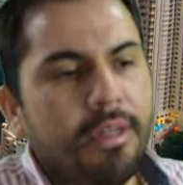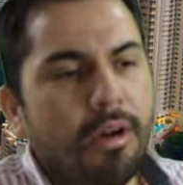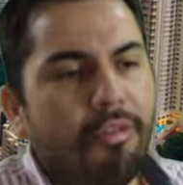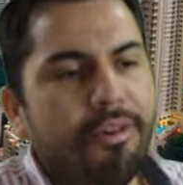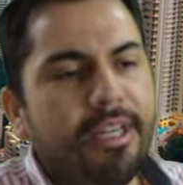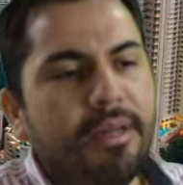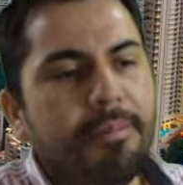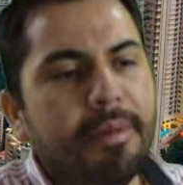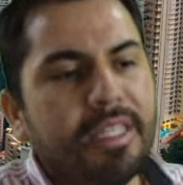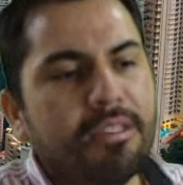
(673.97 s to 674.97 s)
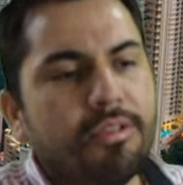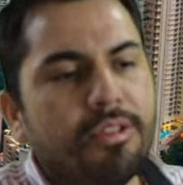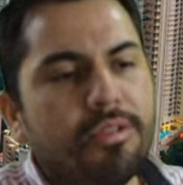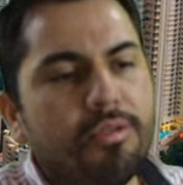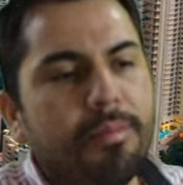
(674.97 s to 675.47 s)
offering
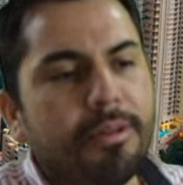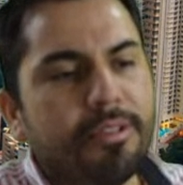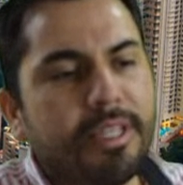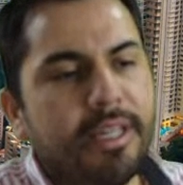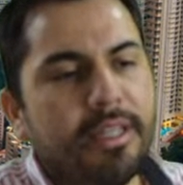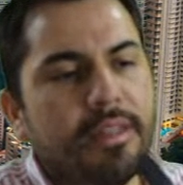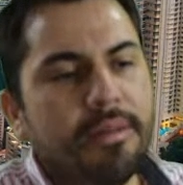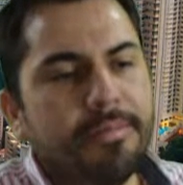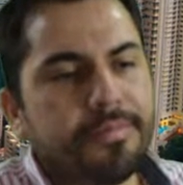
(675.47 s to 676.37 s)
investors 2%